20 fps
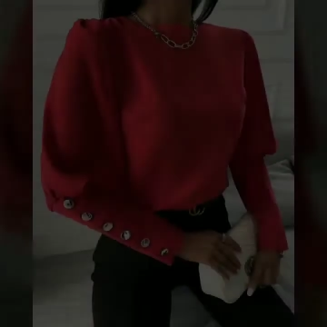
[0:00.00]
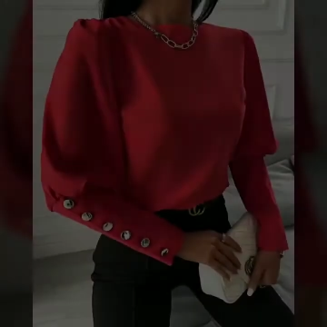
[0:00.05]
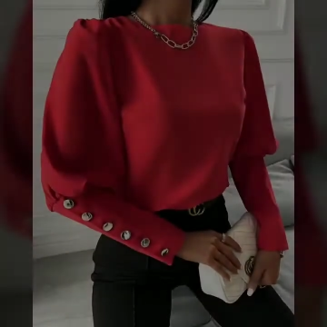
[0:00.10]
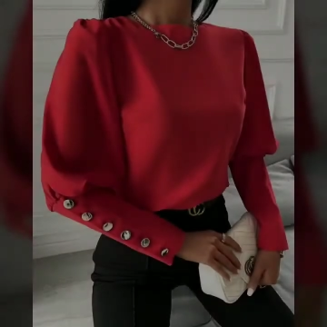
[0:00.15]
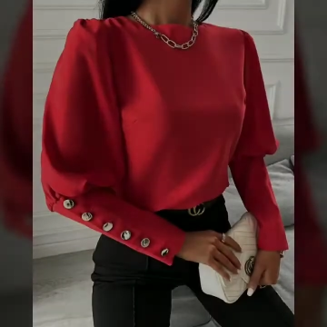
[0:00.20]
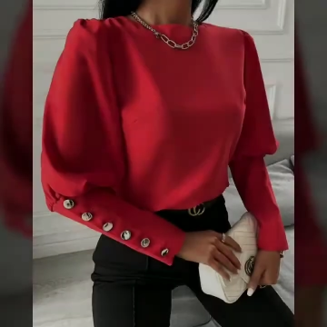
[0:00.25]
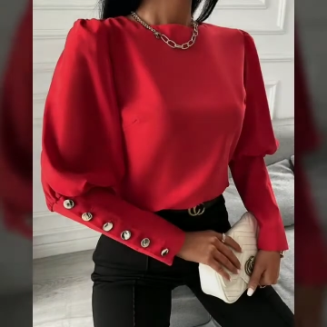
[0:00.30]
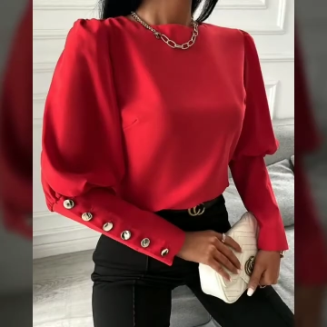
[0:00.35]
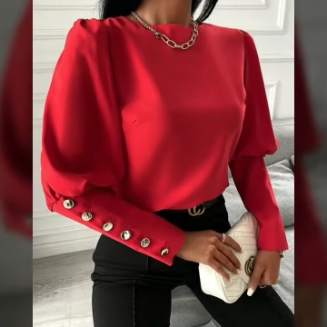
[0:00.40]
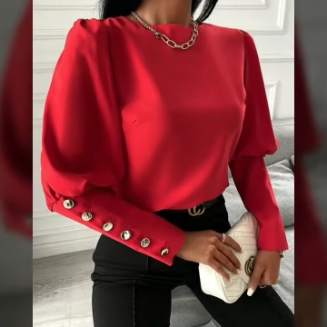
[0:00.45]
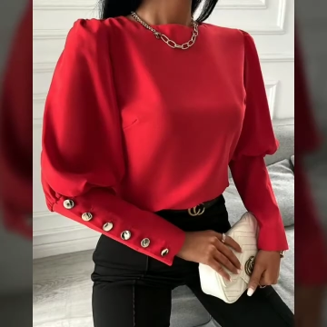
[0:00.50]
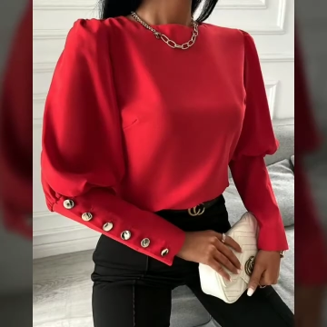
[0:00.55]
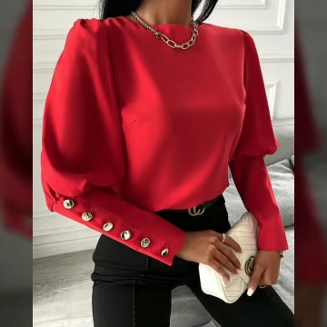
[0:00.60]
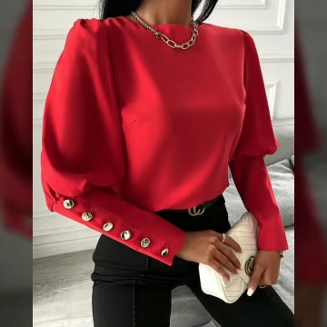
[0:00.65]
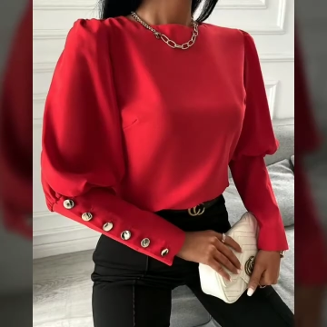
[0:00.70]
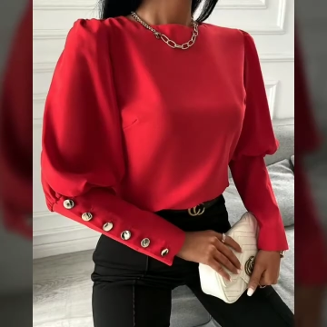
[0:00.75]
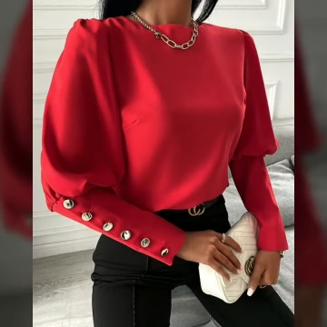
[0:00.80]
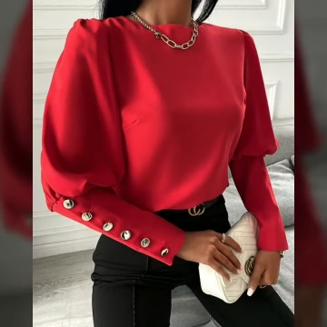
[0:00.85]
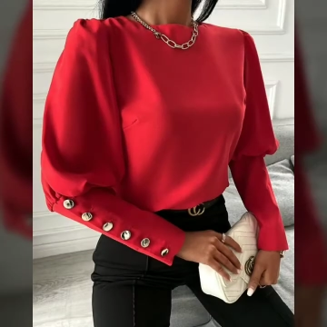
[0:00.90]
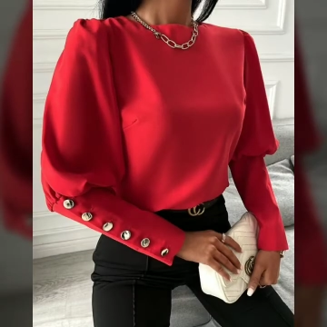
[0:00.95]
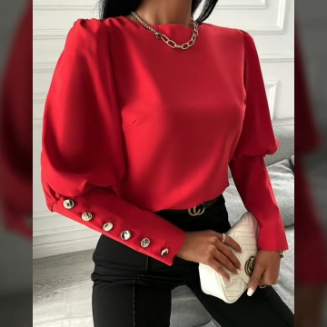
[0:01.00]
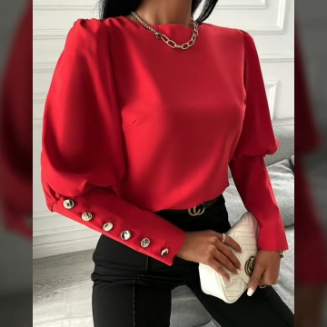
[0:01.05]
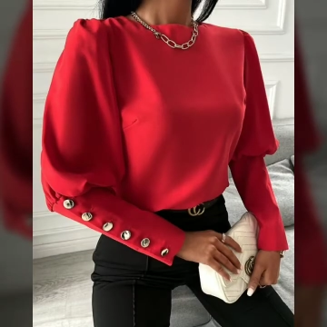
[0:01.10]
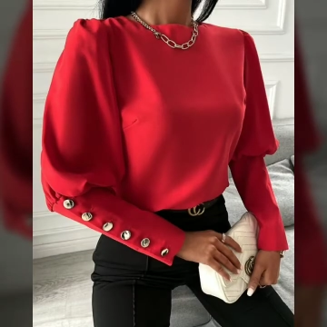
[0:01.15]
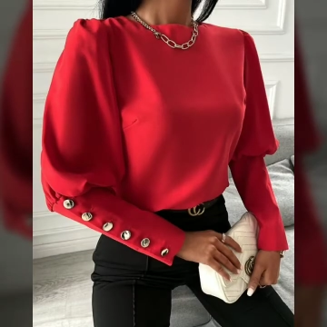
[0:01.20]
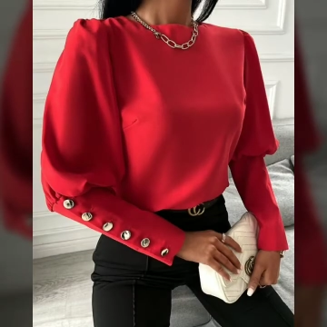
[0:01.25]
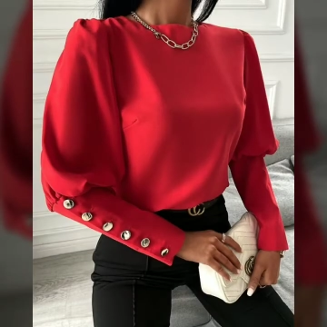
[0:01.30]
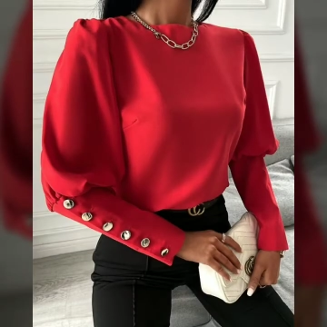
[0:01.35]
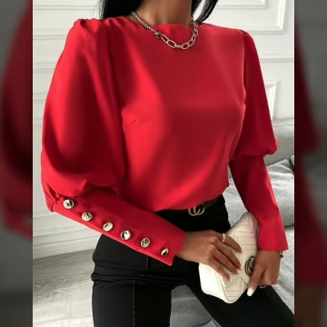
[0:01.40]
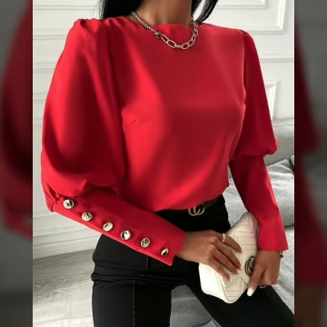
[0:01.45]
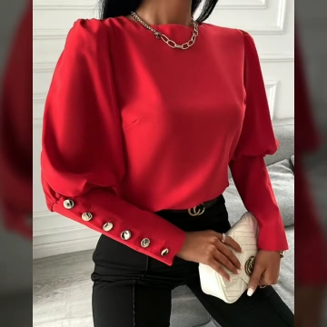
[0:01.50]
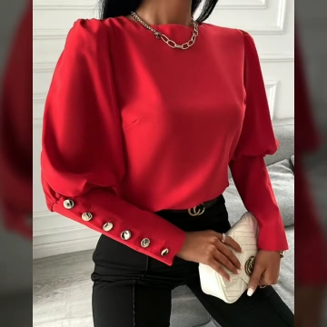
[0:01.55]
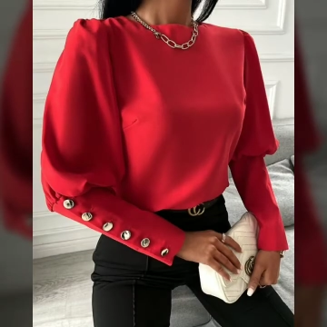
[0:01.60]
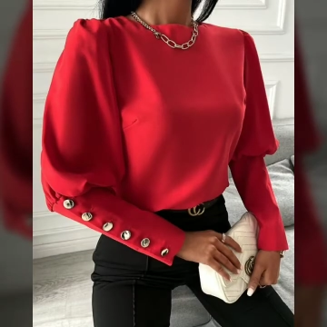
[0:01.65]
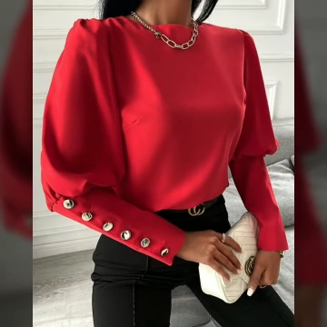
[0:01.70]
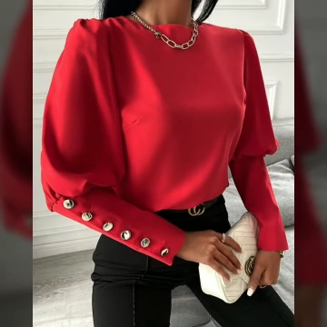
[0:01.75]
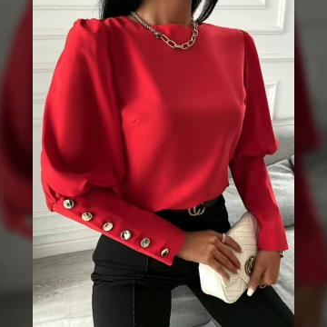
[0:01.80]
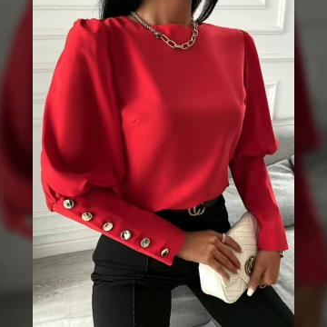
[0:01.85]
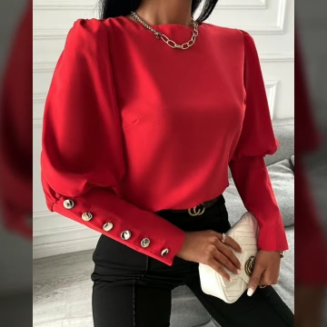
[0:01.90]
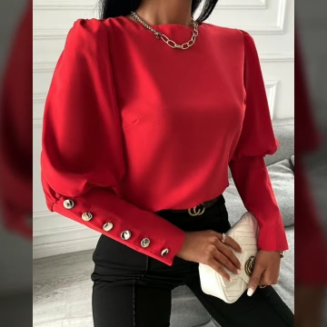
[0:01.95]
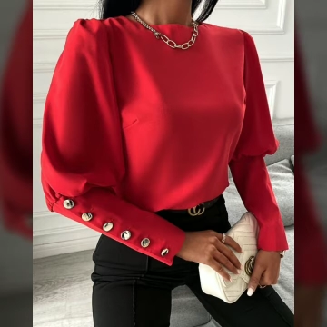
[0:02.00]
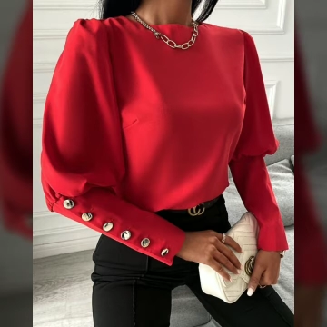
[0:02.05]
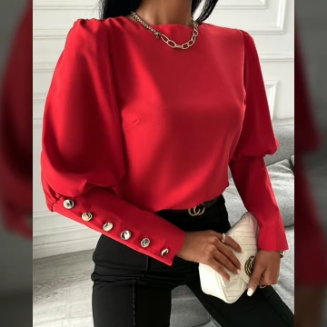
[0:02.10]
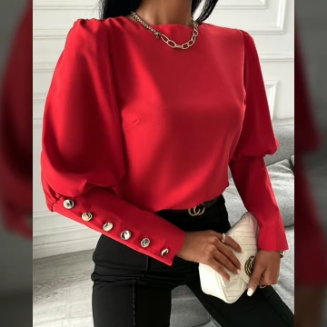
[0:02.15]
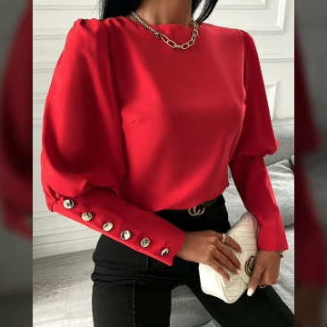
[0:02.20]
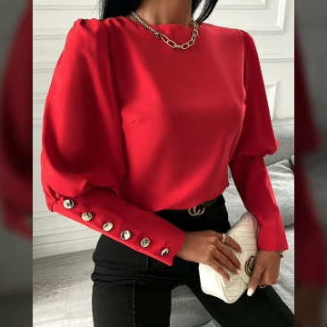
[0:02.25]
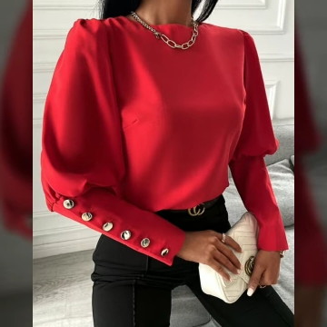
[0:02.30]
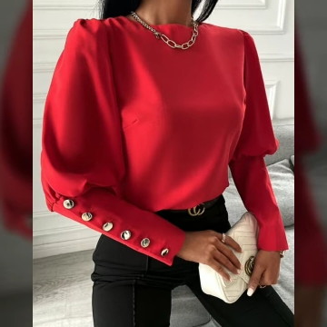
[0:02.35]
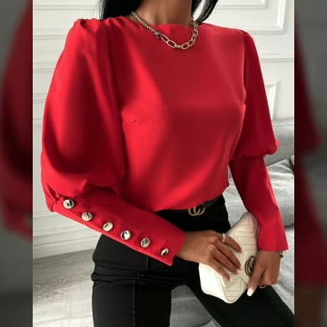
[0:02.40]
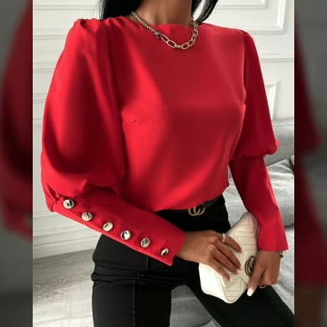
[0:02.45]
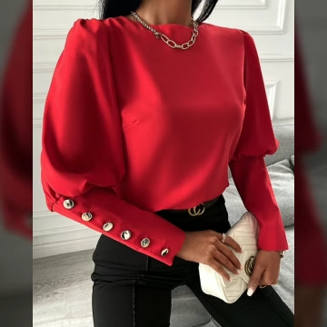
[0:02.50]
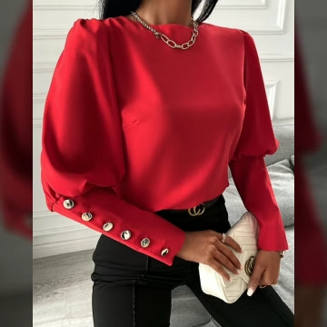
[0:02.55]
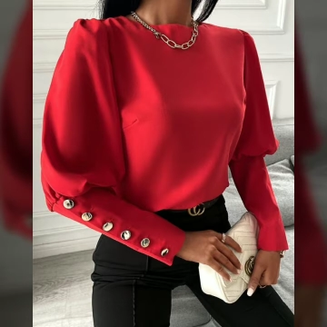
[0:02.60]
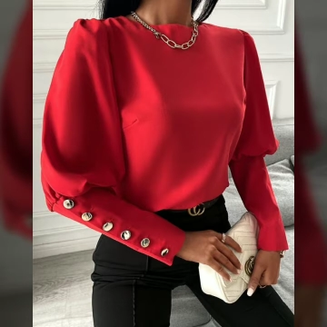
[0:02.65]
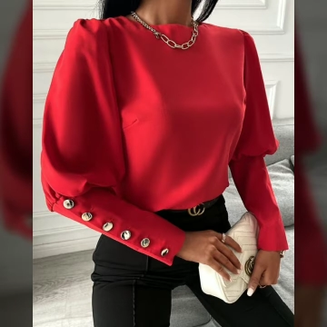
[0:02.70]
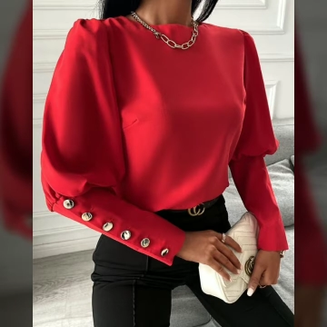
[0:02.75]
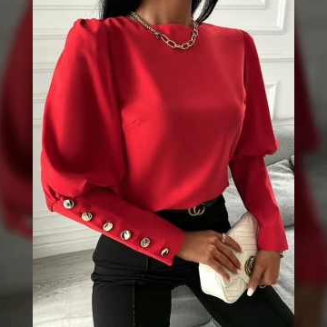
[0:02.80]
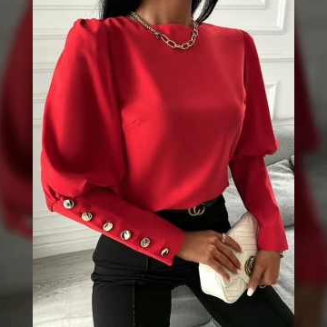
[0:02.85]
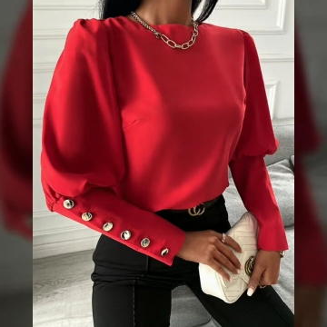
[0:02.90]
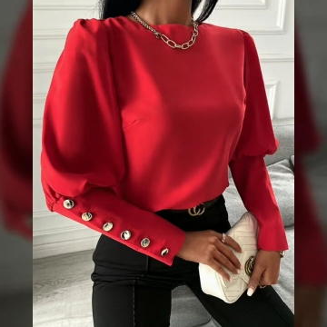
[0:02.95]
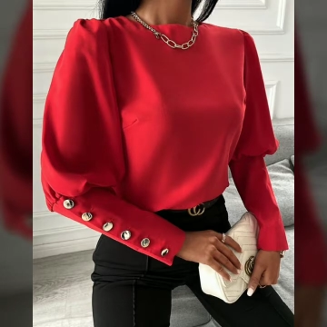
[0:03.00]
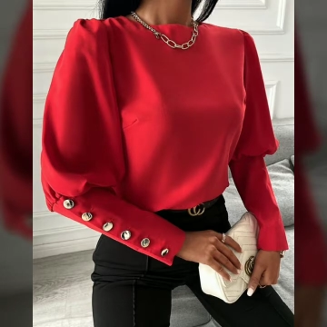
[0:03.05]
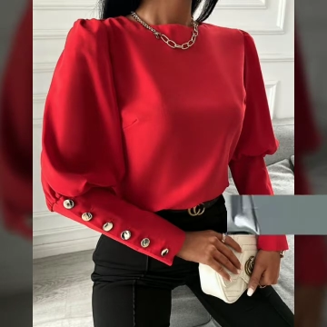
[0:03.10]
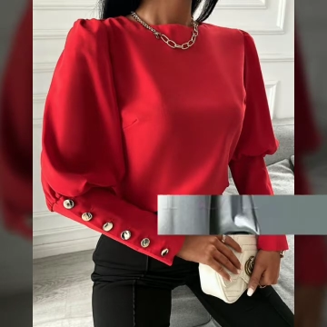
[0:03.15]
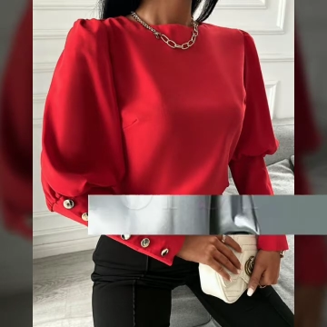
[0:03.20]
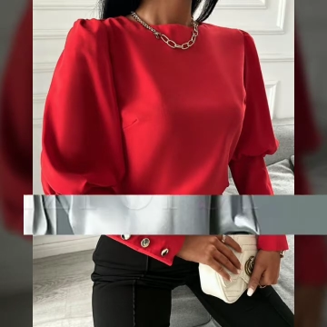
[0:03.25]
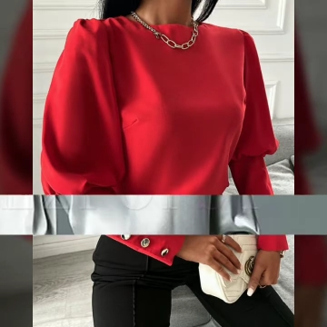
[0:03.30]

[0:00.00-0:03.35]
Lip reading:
[unreadable: no face in view]